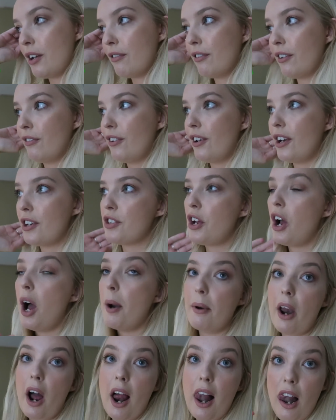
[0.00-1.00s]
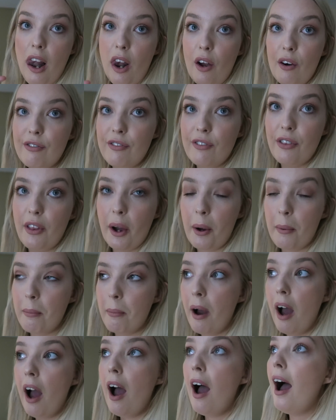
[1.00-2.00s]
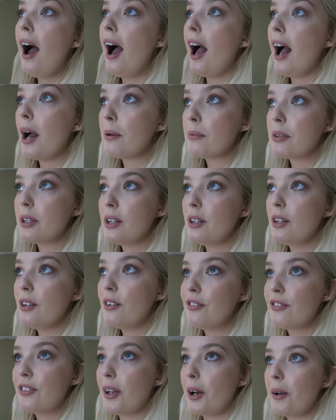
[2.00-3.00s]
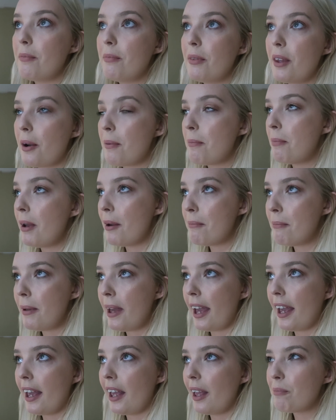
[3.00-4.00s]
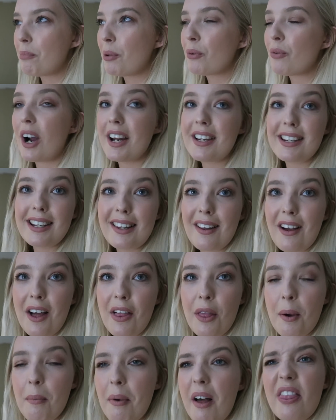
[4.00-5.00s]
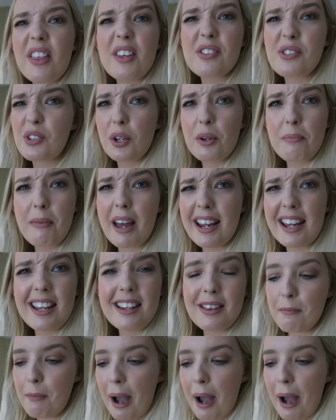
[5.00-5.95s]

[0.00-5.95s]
year for the first time, and I loved them. Absolutely loved them. They're a bit of me, but Ryan didn't like them, and there's too many in the